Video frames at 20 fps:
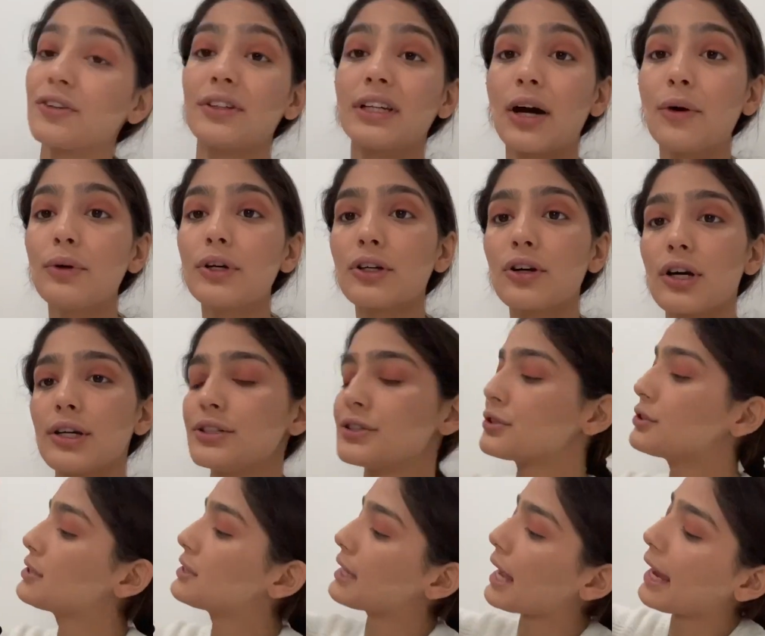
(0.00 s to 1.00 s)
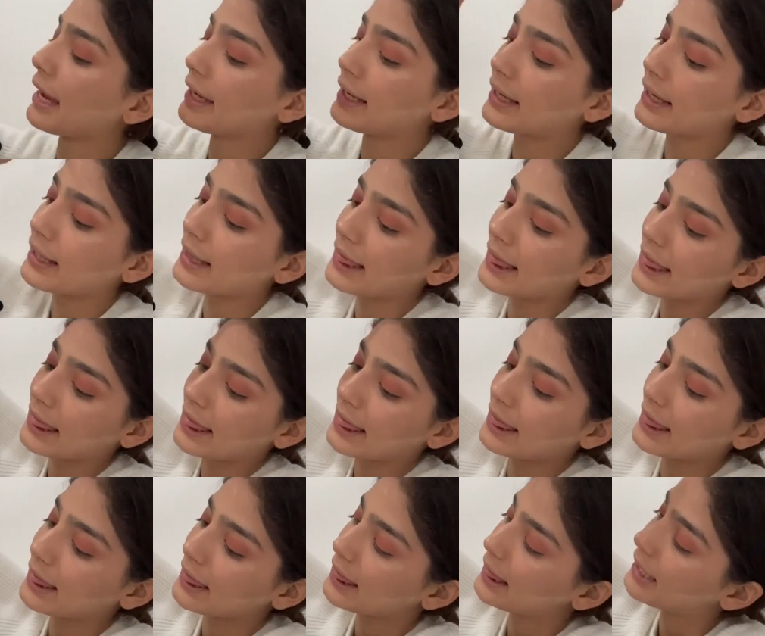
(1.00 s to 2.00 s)
now we're going to take
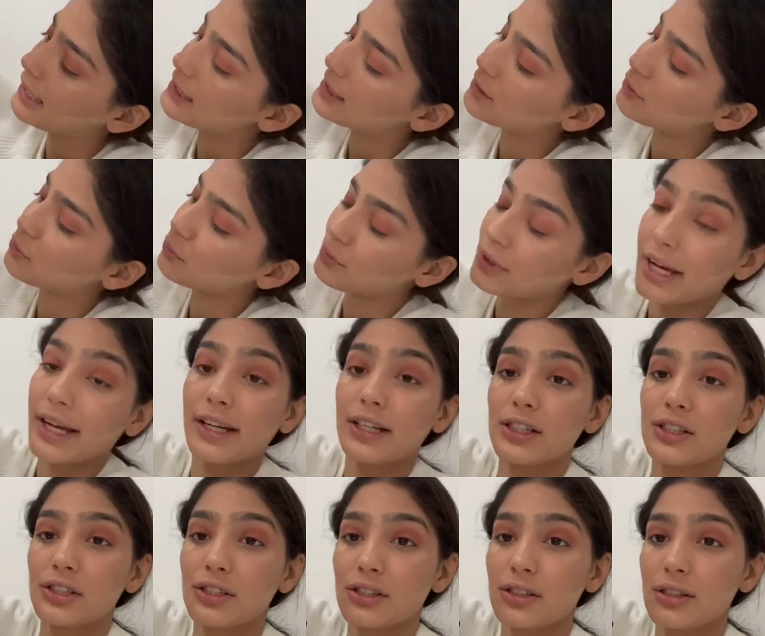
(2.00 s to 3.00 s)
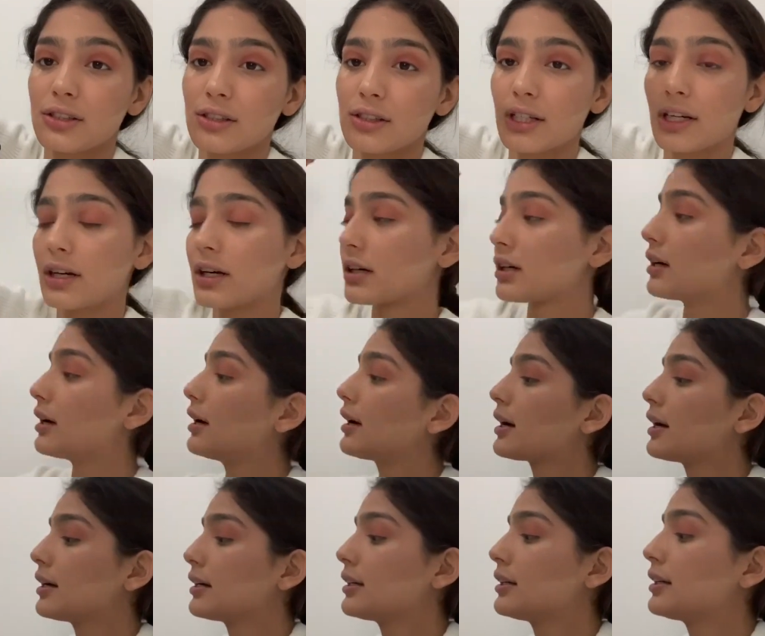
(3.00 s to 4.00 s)
this reddish
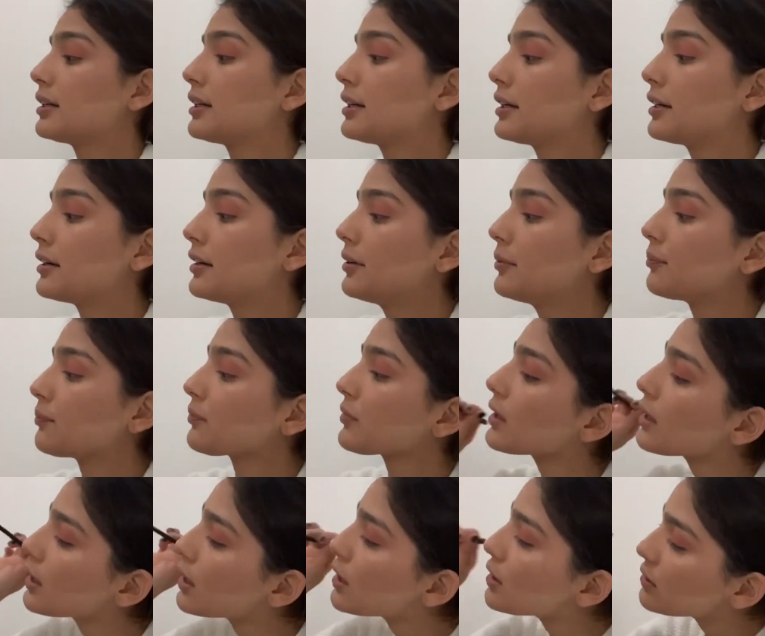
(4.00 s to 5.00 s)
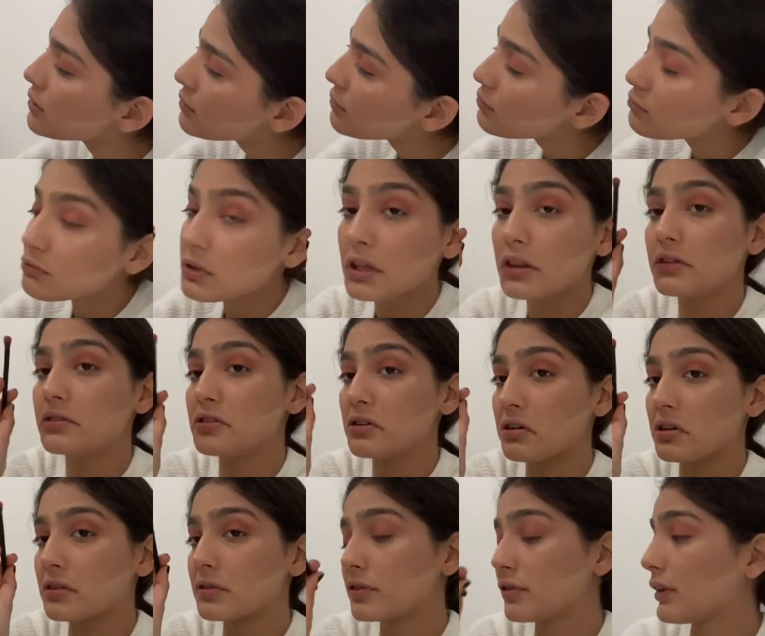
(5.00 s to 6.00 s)
terracotta in here with
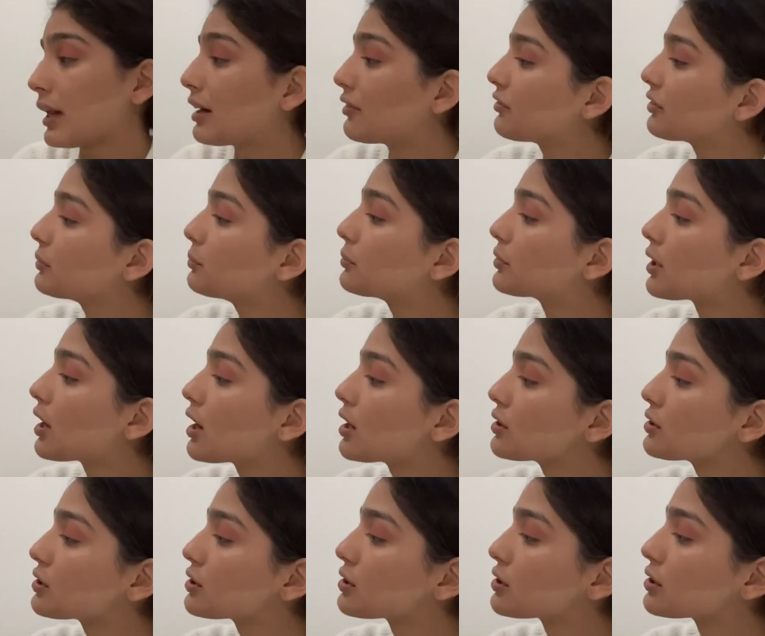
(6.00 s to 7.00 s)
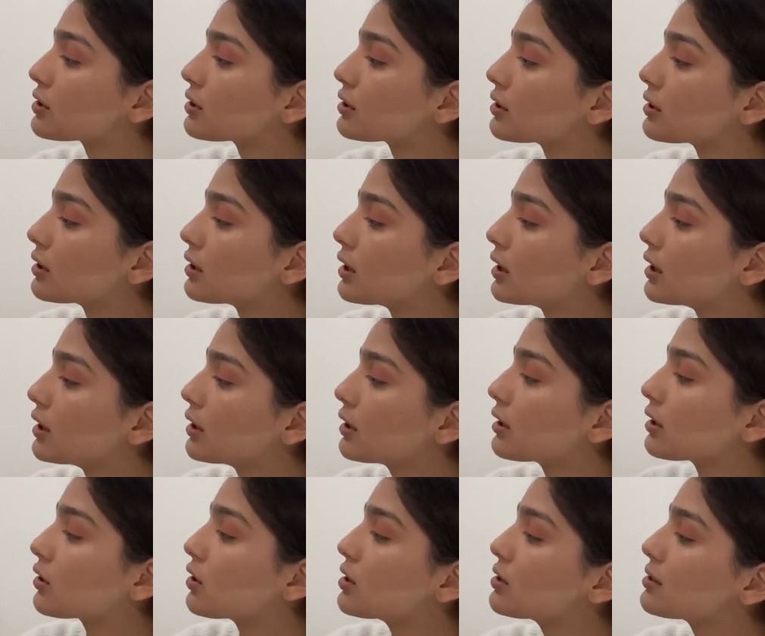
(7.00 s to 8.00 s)
your fluffy brush.
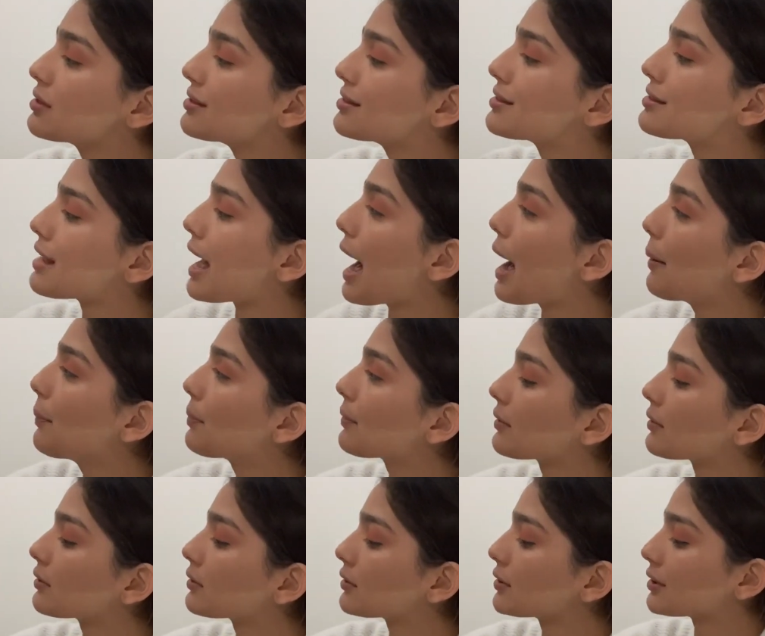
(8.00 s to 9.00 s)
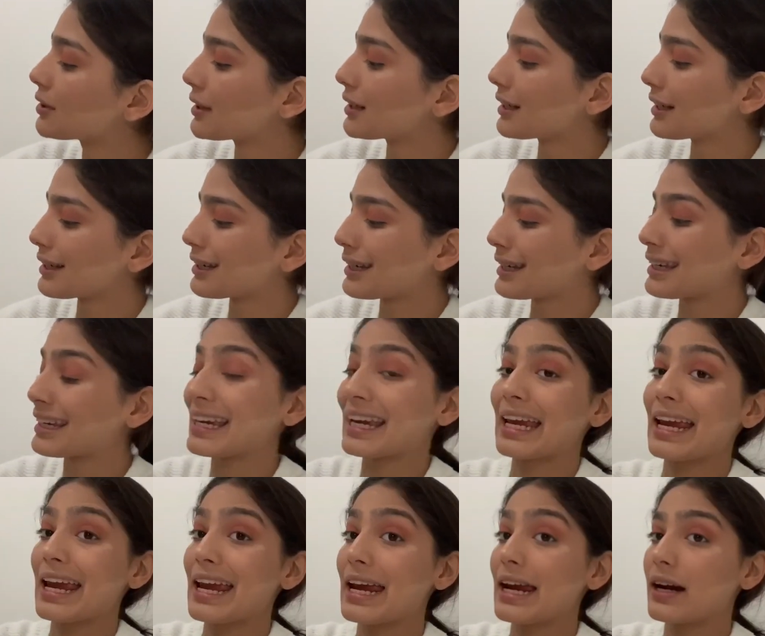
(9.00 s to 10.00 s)
You're going to tap
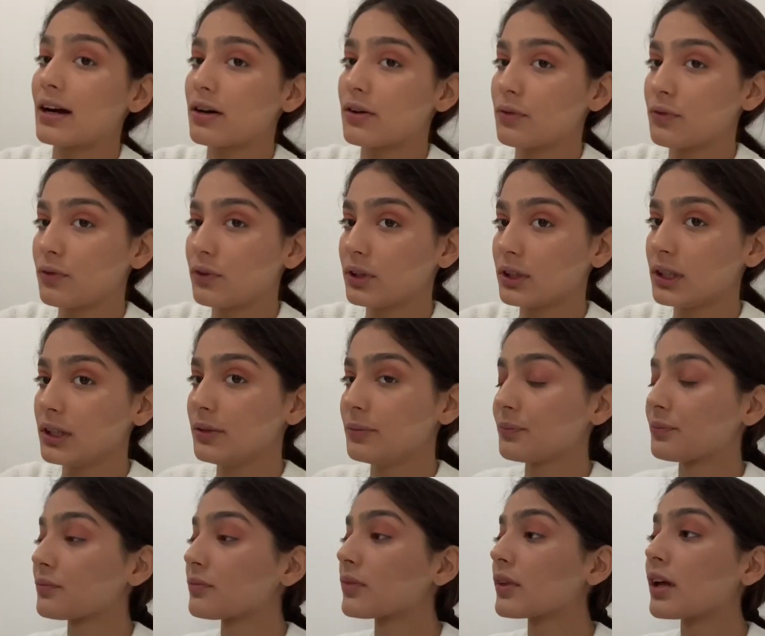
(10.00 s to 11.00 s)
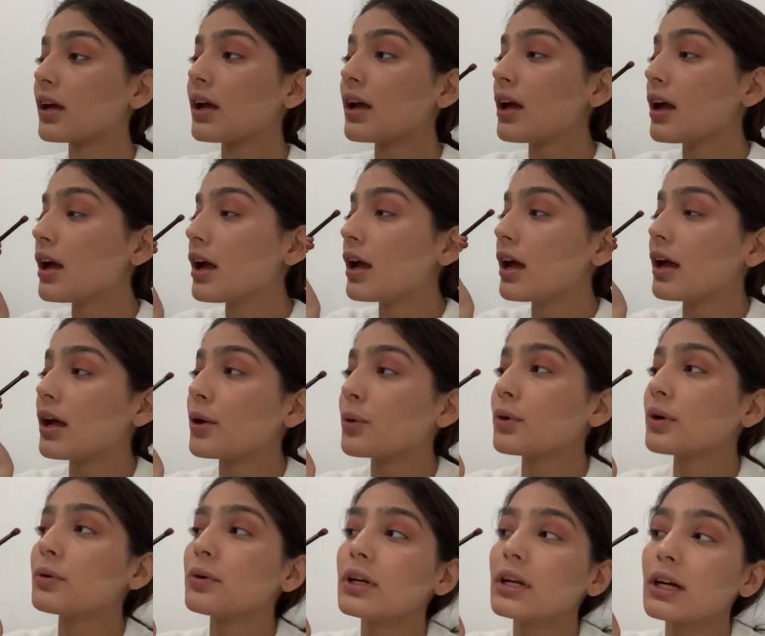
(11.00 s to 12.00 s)
carefully and
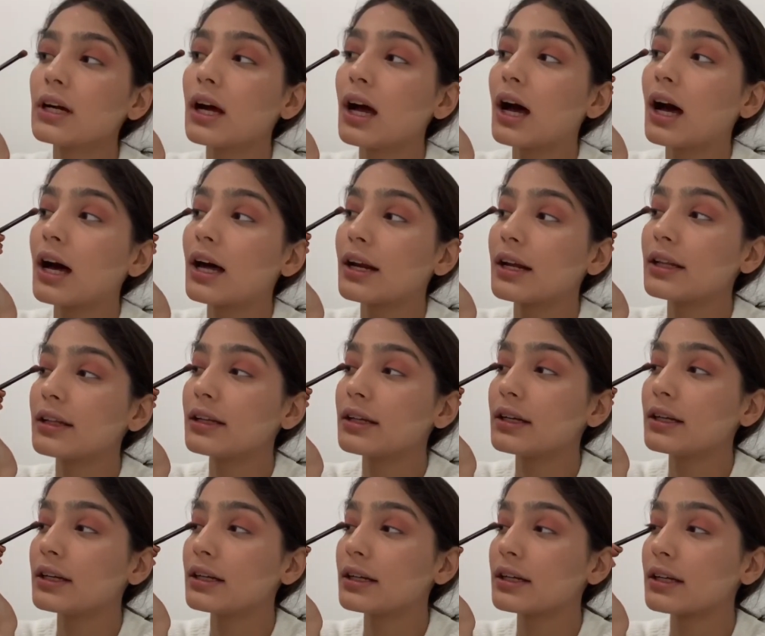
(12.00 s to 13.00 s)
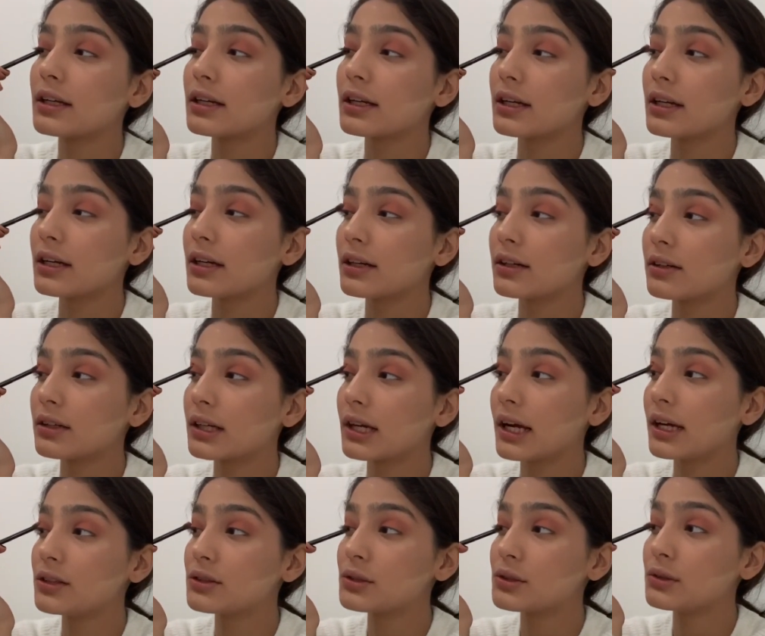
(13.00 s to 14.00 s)
we want to add it in here,
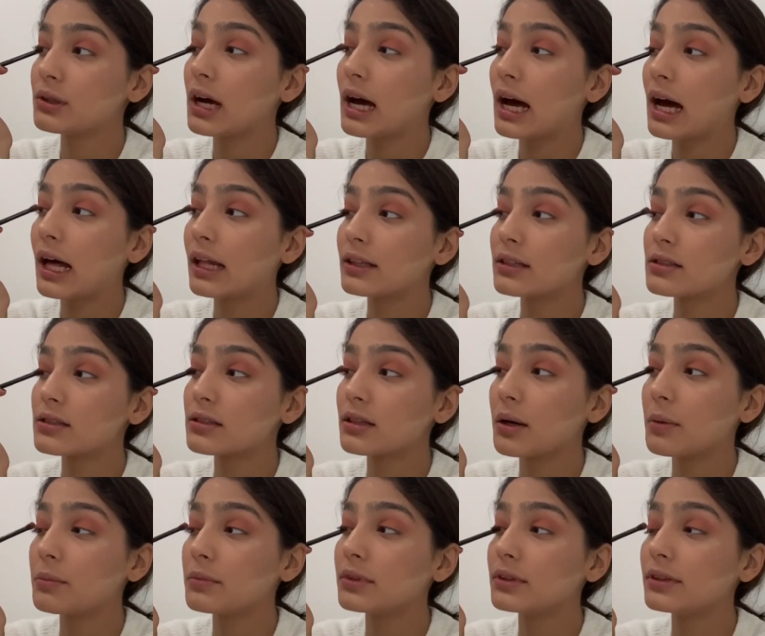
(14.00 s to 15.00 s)
okay, to add some